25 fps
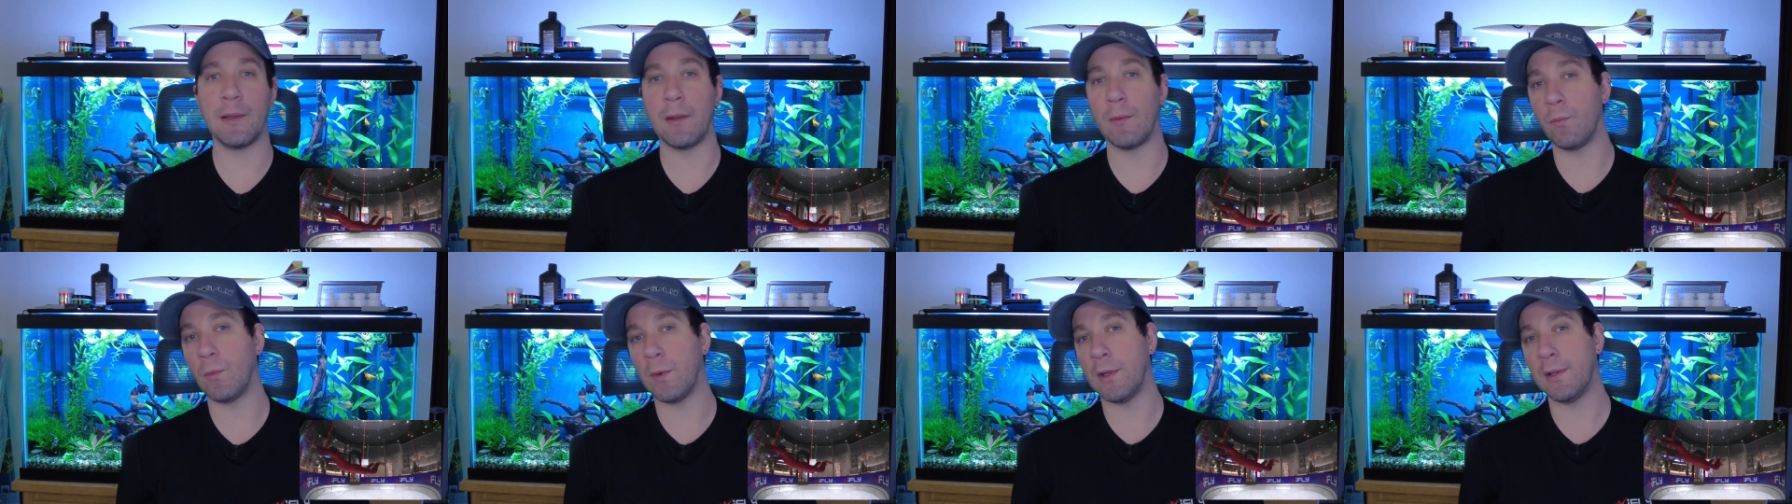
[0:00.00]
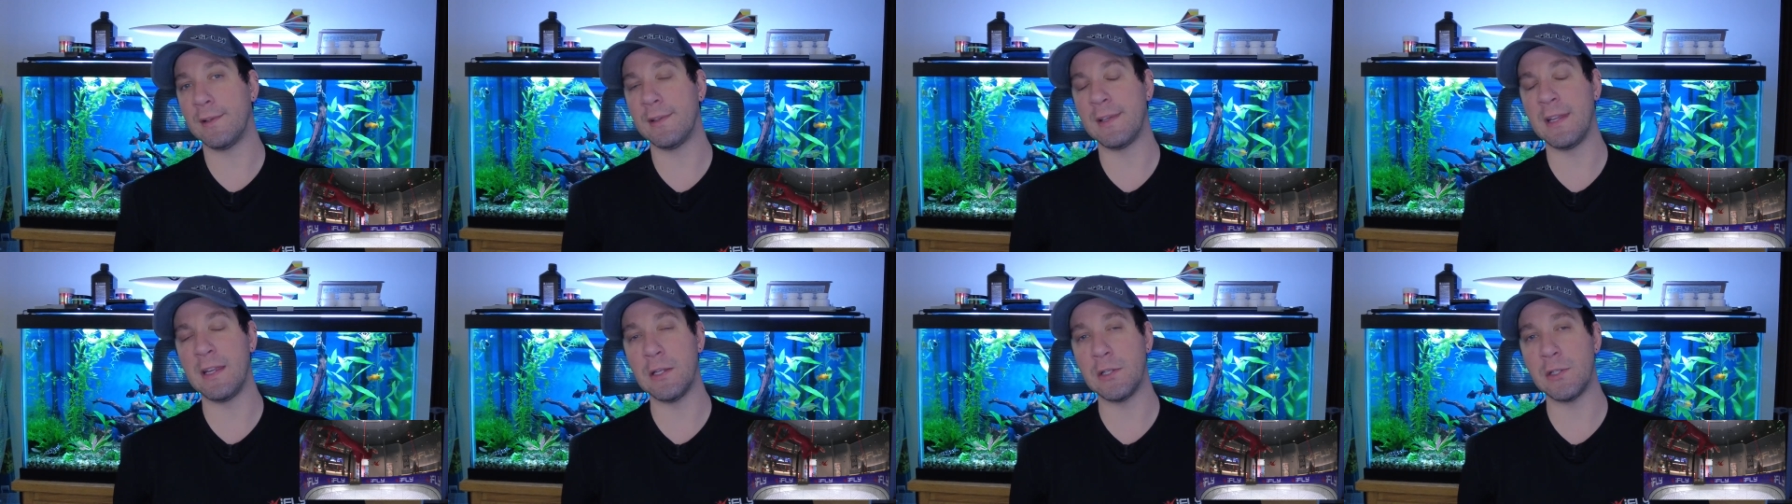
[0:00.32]
then we
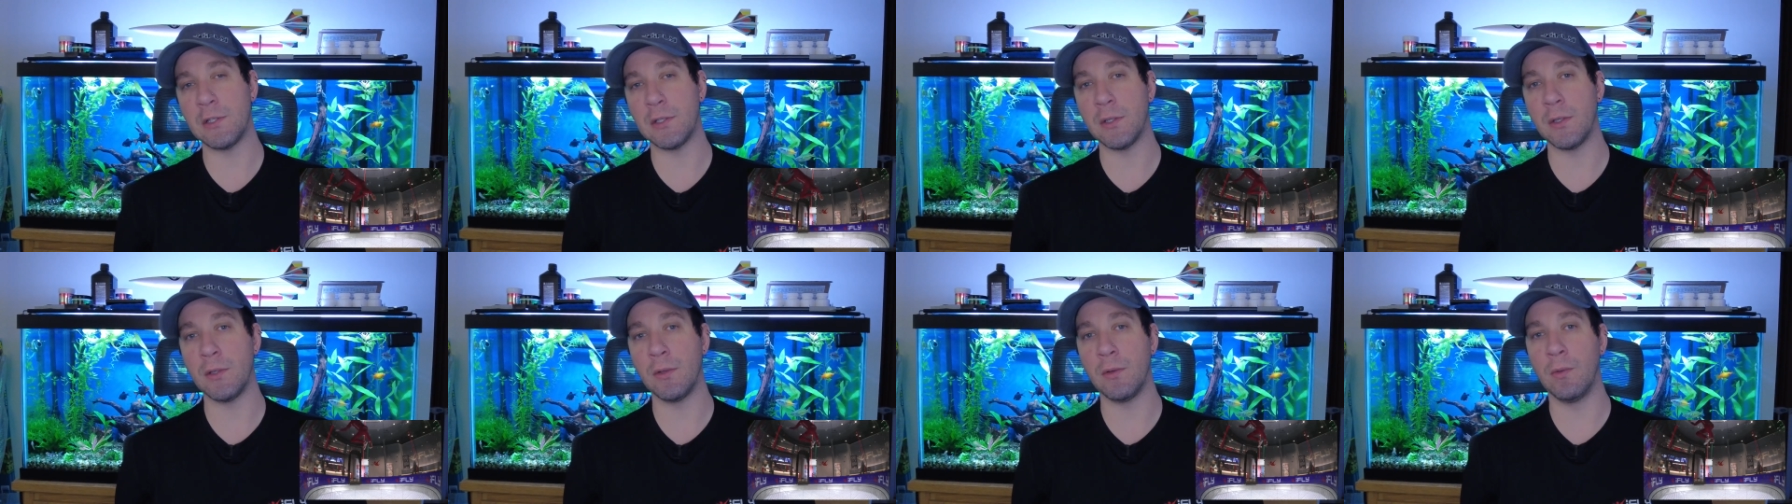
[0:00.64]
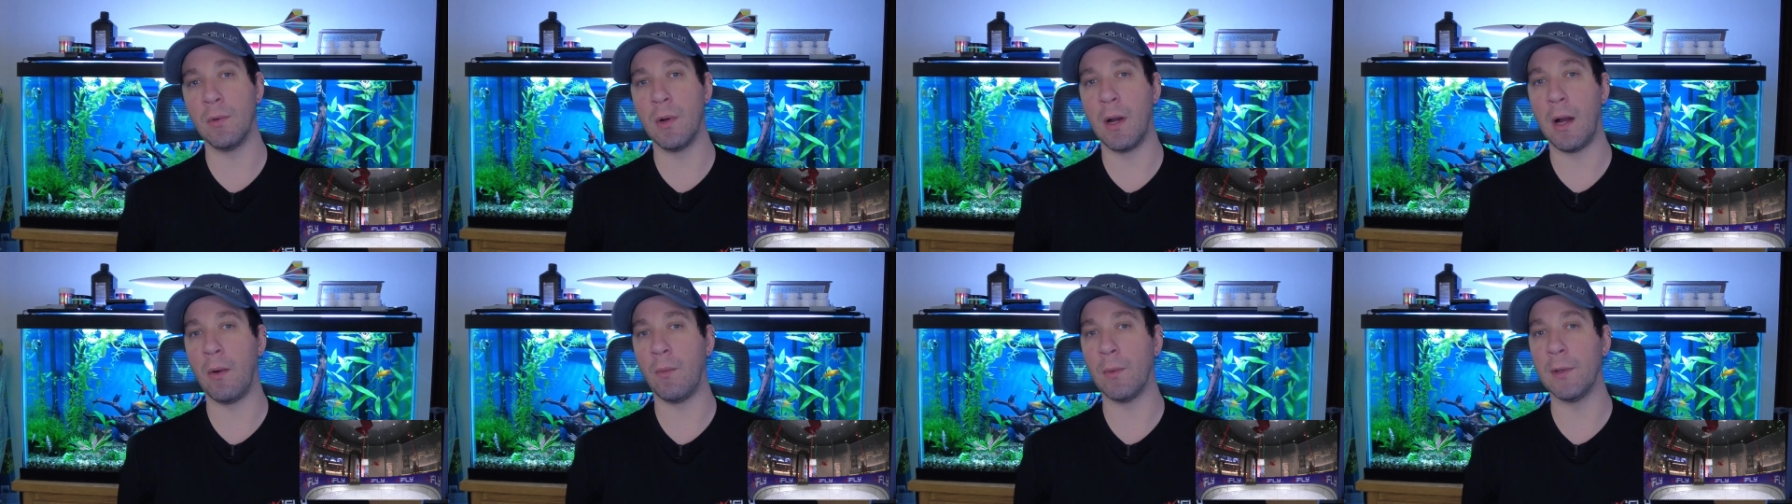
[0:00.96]
teach
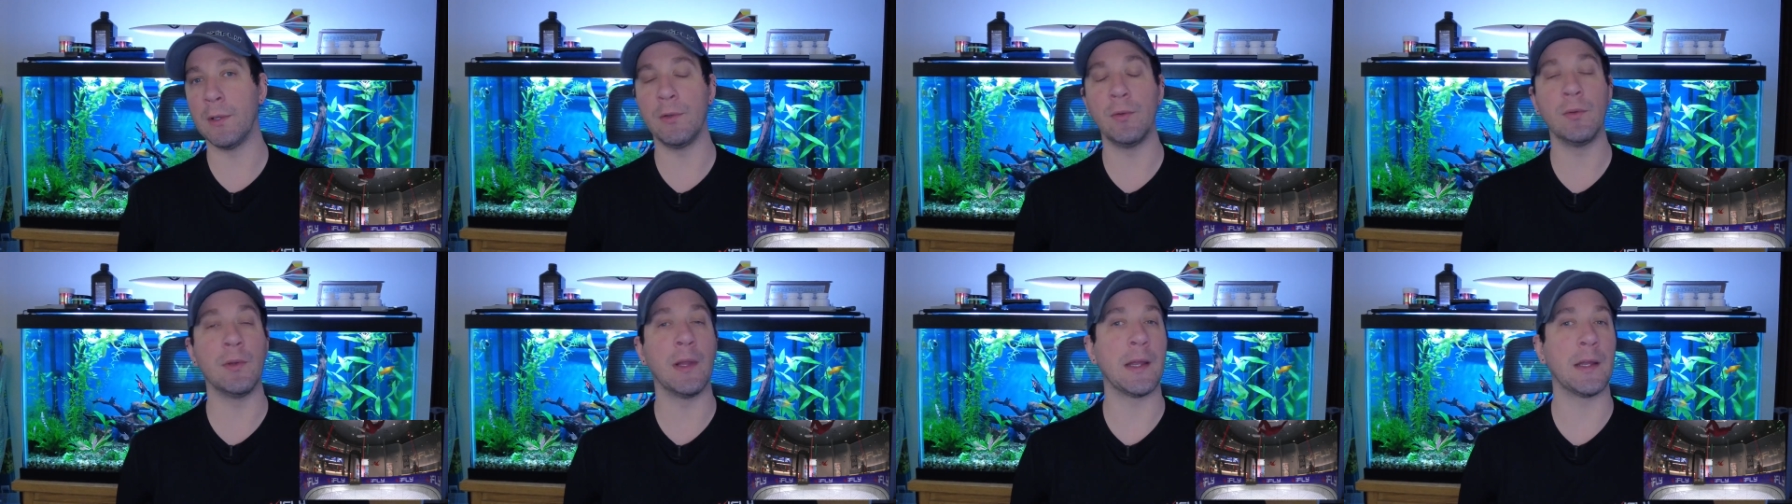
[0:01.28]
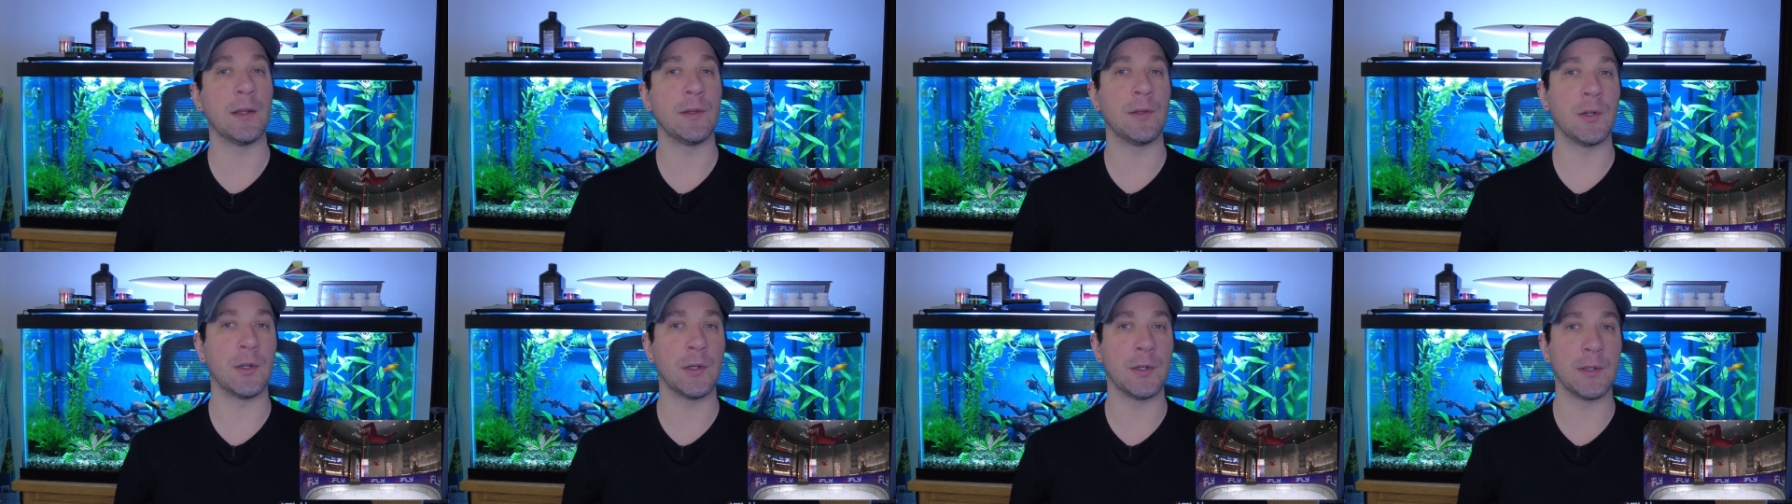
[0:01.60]
you, uh, we do like a
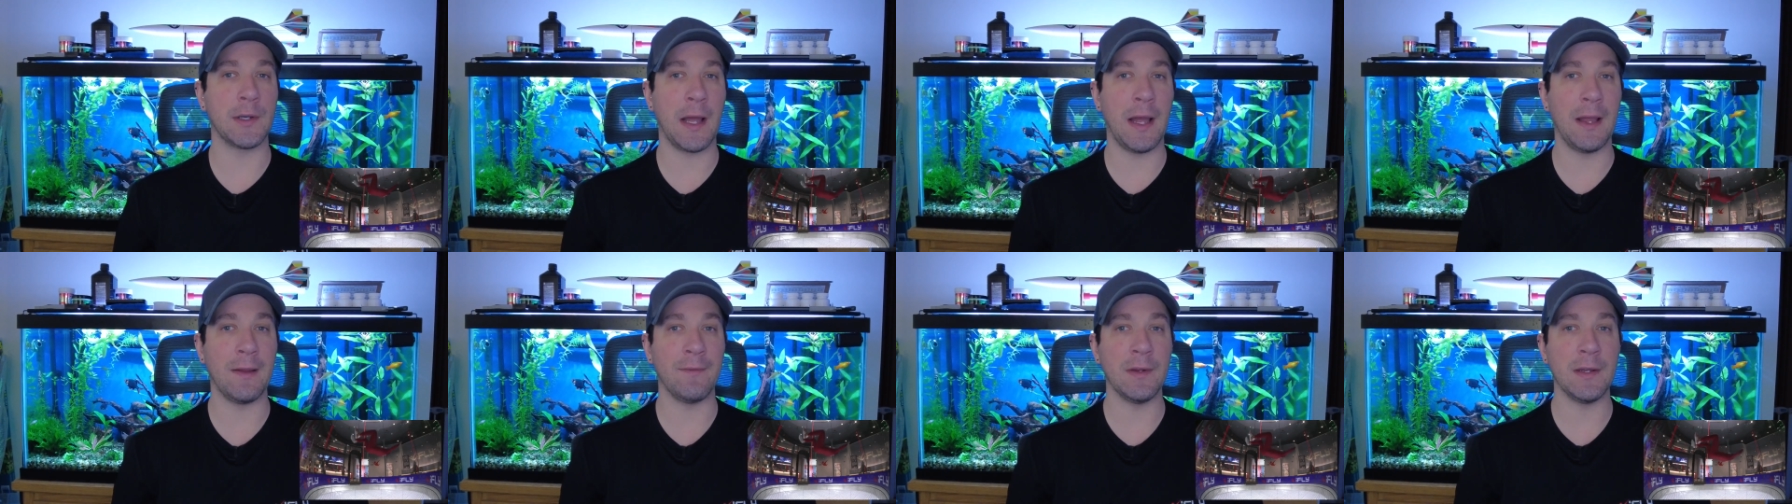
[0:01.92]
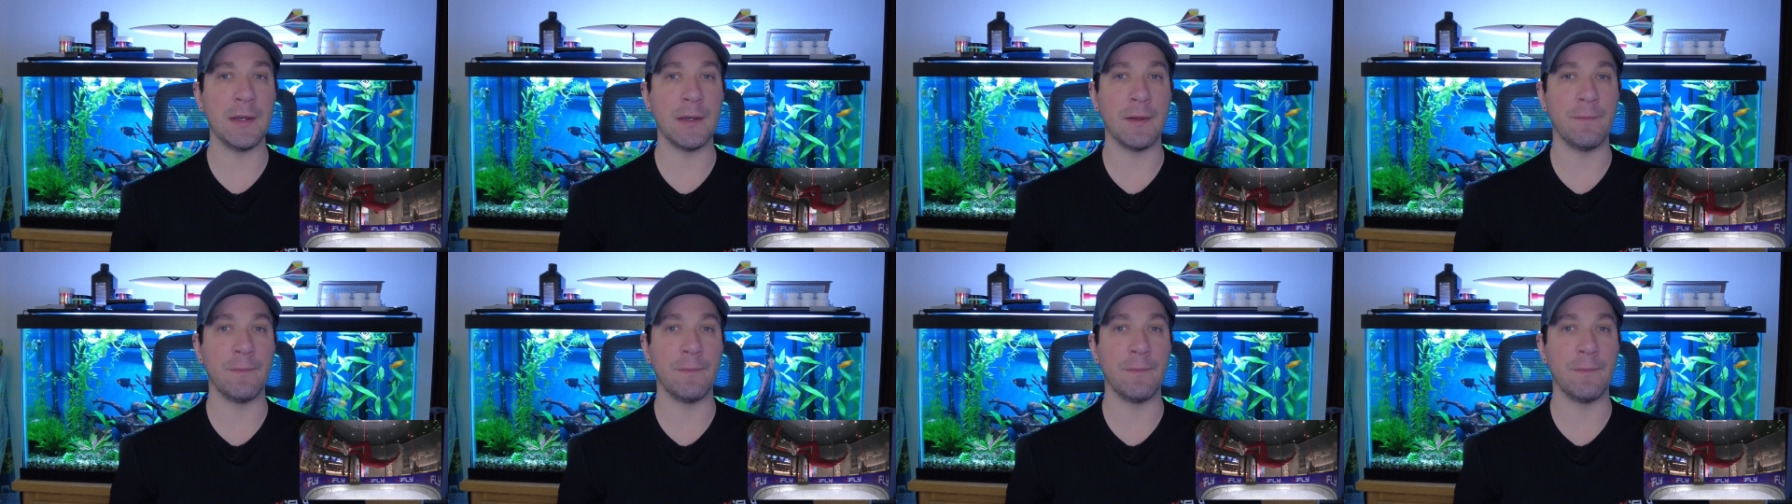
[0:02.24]
dirt diving.